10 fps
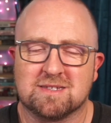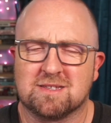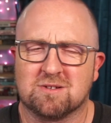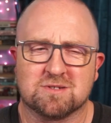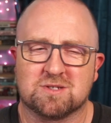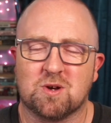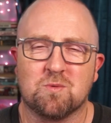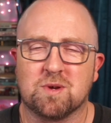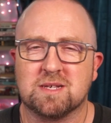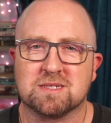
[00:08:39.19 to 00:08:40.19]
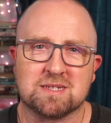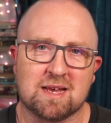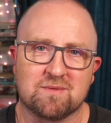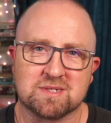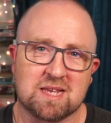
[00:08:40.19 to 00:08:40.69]
there's no reason to
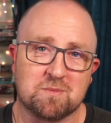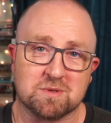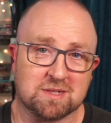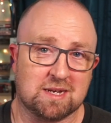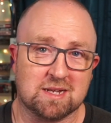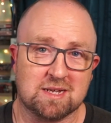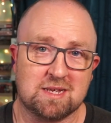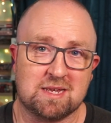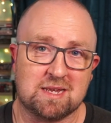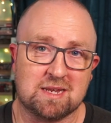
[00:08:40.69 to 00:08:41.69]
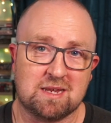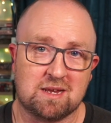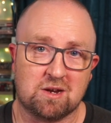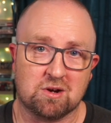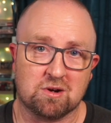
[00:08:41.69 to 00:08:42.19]
have the sample data in
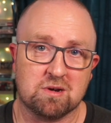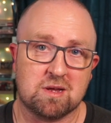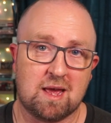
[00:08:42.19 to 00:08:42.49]
here